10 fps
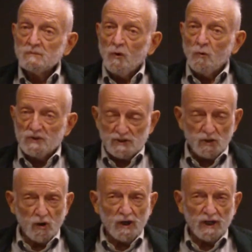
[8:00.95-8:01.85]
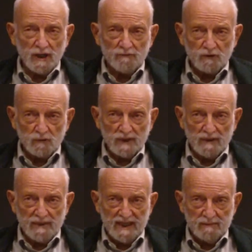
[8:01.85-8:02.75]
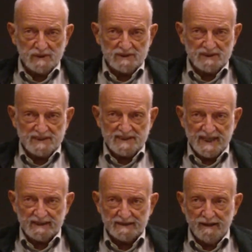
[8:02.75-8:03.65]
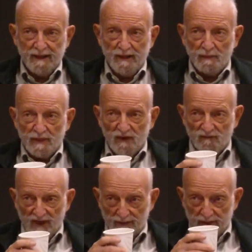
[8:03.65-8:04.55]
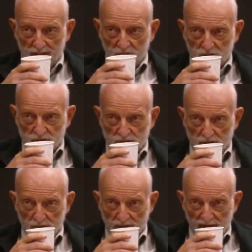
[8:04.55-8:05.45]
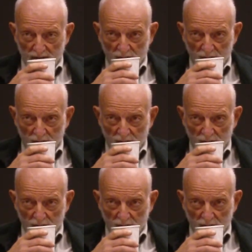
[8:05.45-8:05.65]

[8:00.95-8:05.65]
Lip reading: was it long enough to really be able to detect the effect that you're concerned with?